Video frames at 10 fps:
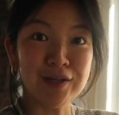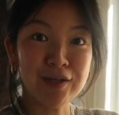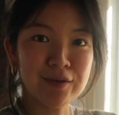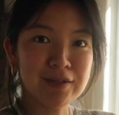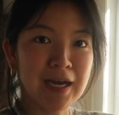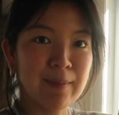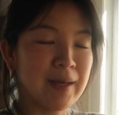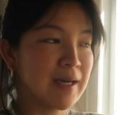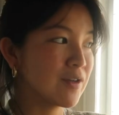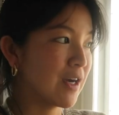Nico is
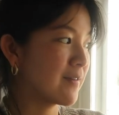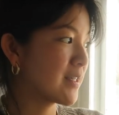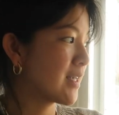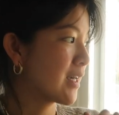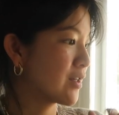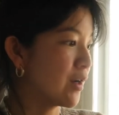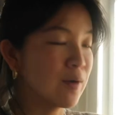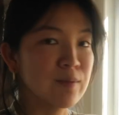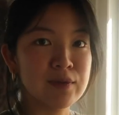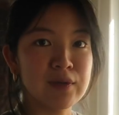napping. Travis is actually
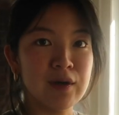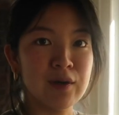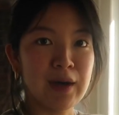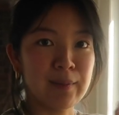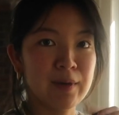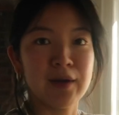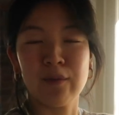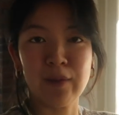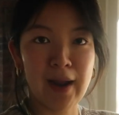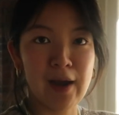home, so I'm
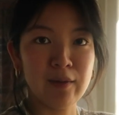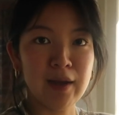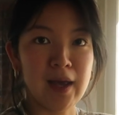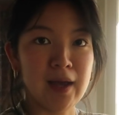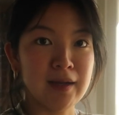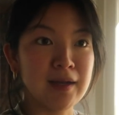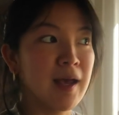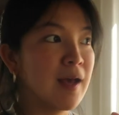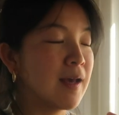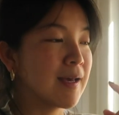gonna run out and
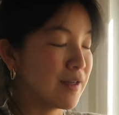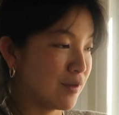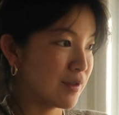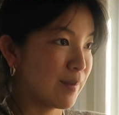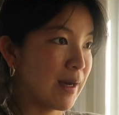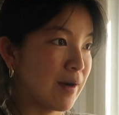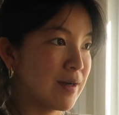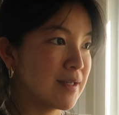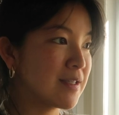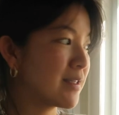do some
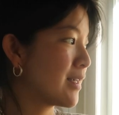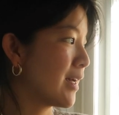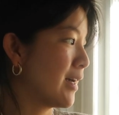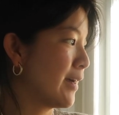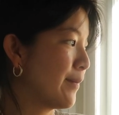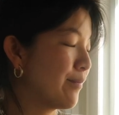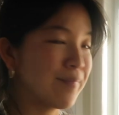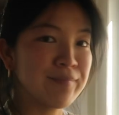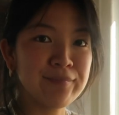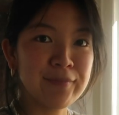errands. Um,
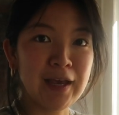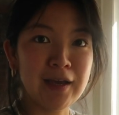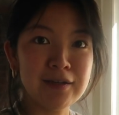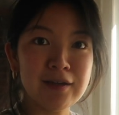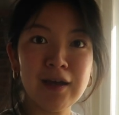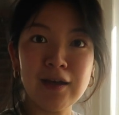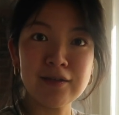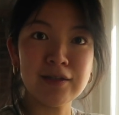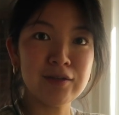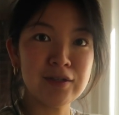and I'll
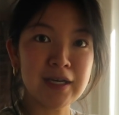see you in a